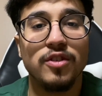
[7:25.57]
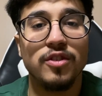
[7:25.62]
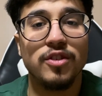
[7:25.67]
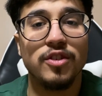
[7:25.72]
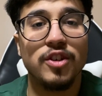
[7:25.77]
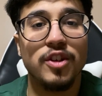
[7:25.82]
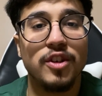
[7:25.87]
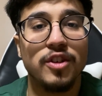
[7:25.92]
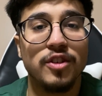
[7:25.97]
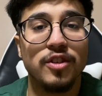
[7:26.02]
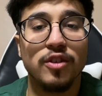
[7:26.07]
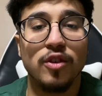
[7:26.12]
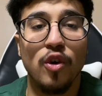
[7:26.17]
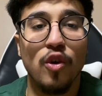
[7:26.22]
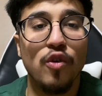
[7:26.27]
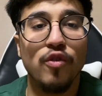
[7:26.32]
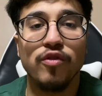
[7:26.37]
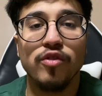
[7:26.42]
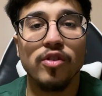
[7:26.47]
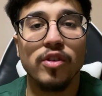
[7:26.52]
just
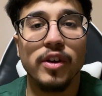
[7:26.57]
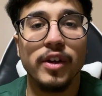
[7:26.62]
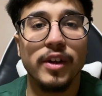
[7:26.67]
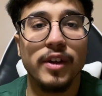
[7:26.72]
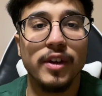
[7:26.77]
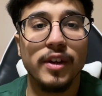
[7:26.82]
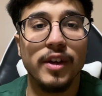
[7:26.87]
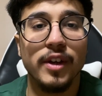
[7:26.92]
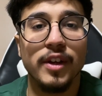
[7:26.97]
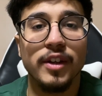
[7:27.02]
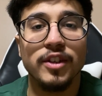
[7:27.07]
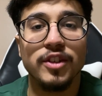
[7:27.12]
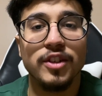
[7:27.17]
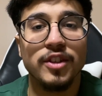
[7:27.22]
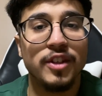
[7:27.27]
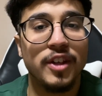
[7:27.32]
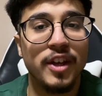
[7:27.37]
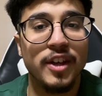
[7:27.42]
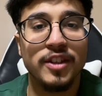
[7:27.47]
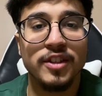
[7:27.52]
go for it. It
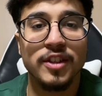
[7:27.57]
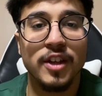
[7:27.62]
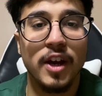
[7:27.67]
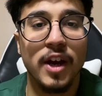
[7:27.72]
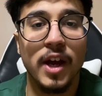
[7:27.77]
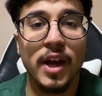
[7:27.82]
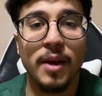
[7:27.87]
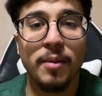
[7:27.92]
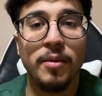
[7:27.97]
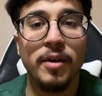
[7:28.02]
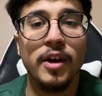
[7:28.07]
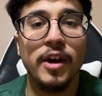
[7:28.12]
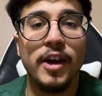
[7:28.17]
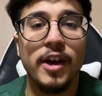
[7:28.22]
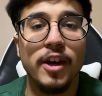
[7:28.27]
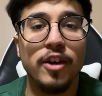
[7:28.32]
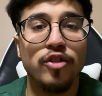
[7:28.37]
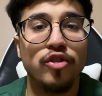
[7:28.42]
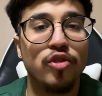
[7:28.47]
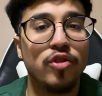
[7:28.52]
just takes time.
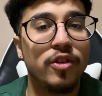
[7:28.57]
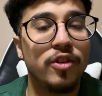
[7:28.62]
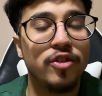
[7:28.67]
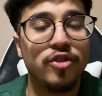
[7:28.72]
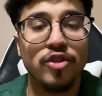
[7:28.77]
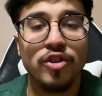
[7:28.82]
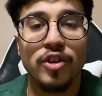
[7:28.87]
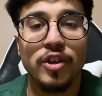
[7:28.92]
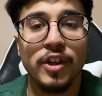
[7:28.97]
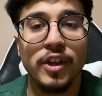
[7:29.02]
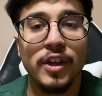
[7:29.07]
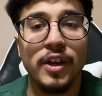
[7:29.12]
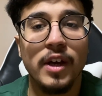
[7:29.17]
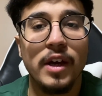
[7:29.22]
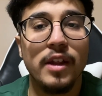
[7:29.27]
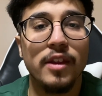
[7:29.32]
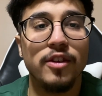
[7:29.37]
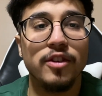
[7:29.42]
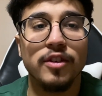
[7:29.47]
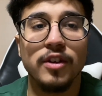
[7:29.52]
Enjoy the journey.
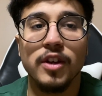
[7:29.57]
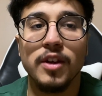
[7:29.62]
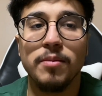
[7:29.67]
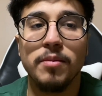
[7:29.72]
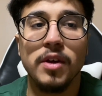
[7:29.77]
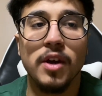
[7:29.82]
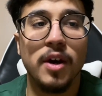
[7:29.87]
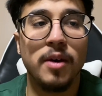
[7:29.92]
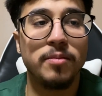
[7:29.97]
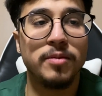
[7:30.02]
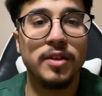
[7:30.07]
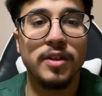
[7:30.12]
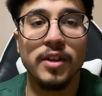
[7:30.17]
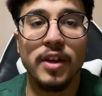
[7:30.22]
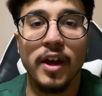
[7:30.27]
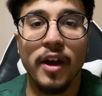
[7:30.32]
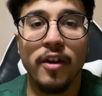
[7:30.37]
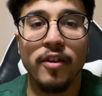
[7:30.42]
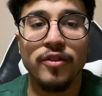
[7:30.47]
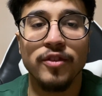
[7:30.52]
There's going to be ups and
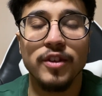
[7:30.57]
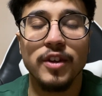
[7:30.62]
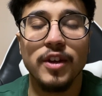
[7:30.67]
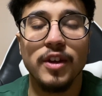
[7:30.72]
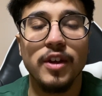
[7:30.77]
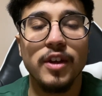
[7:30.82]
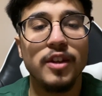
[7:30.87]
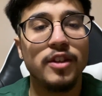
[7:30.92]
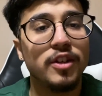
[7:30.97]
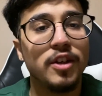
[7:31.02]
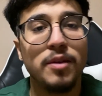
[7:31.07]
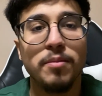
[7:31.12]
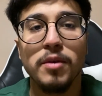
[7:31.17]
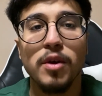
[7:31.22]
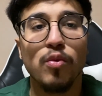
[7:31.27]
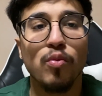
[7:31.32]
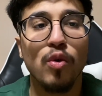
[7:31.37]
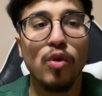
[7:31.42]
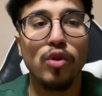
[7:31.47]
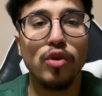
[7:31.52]
downs. It's going to be a
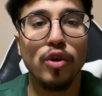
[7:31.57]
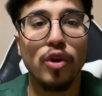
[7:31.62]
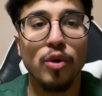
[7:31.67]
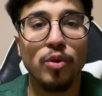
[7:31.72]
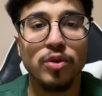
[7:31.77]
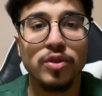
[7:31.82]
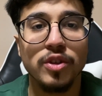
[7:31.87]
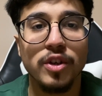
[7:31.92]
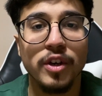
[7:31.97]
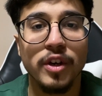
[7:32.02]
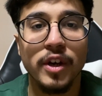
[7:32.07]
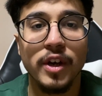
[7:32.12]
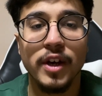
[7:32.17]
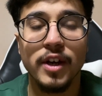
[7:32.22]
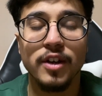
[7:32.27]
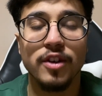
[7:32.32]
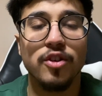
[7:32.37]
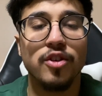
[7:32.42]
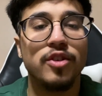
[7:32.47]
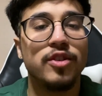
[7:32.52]
roller coaster.
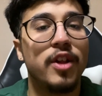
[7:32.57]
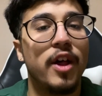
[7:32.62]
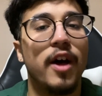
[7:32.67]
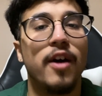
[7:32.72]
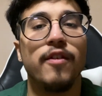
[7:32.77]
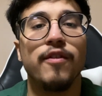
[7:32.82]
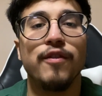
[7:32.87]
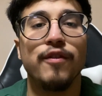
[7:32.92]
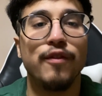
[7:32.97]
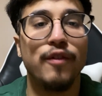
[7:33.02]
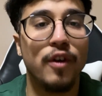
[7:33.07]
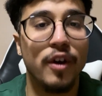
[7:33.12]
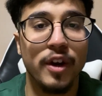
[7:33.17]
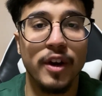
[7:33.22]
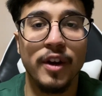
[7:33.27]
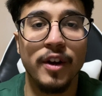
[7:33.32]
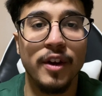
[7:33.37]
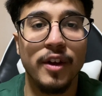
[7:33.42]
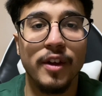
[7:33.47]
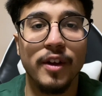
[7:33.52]
Just have
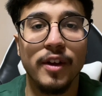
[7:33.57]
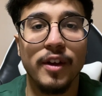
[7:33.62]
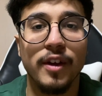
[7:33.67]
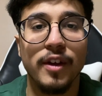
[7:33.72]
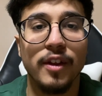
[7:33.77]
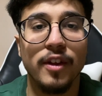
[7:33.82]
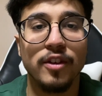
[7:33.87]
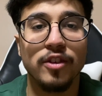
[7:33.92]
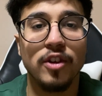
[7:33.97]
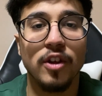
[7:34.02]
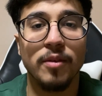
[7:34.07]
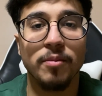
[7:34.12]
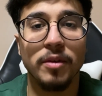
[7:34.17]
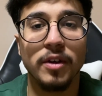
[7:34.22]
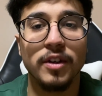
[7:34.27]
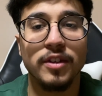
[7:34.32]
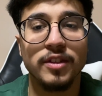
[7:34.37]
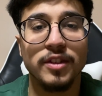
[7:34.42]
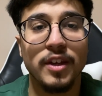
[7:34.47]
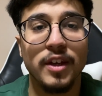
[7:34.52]
fun. That's all I'm going
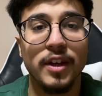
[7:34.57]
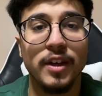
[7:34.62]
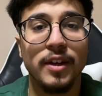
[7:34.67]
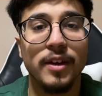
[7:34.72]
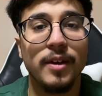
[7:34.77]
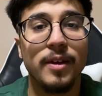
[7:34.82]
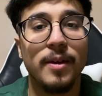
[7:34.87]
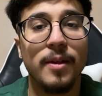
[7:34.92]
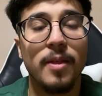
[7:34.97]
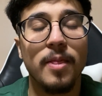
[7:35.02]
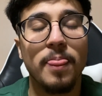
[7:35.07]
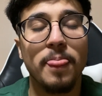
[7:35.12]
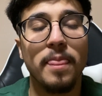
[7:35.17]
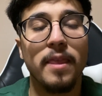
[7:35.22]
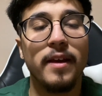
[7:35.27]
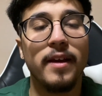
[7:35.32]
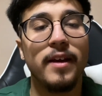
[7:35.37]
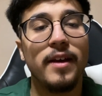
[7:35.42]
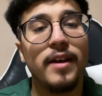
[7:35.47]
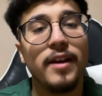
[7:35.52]
to say.
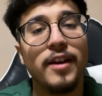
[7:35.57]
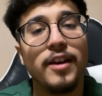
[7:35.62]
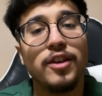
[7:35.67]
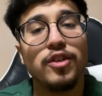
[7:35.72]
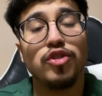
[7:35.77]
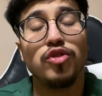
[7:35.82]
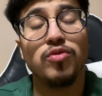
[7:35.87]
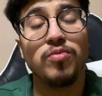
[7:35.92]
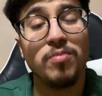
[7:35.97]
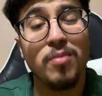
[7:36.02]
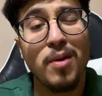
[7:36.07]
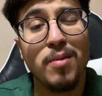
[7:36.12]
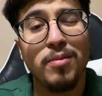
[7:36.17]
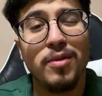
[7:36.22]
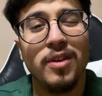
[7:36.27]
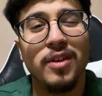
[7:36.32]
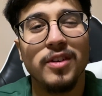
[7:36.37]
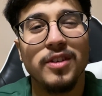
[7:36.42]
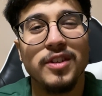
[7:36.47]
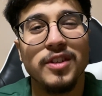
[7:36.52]
Just
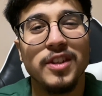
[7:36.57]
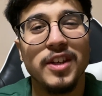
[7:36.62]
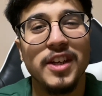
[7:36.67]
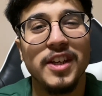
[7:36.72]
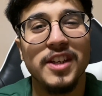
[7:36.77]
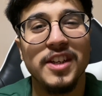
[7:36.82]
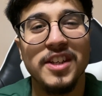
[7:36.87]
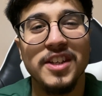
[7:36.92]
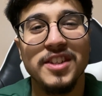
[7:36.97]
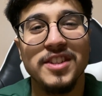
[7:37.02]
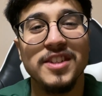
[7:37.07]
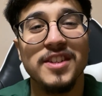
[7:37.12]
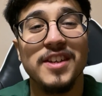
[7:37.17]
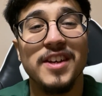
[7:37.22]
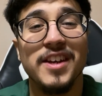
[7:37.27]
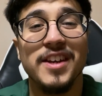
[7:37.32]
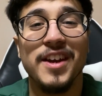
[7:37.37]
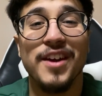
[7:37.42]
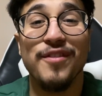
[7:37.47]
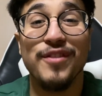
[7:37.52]
remember to take it easy
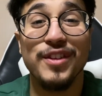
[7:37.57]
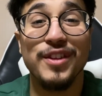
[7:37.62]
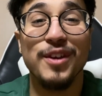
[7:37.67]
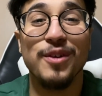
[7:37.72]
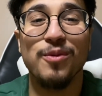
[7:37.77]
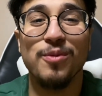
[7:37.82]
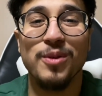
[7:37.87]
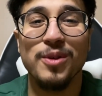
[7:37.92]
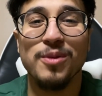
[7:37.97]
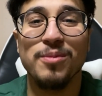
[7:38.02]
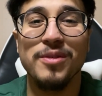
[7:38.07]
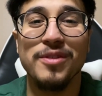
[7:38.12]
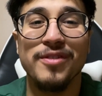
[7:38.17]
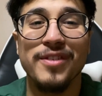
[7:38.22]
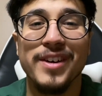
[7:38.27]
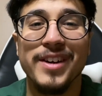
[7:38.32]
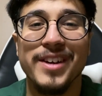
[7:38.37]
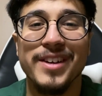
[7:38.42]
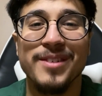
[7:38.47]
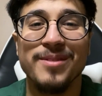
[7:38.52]
and everything will be
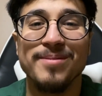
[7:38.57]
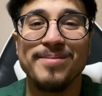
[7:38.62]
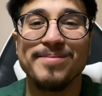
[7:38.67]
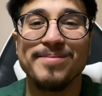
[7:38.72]
fine.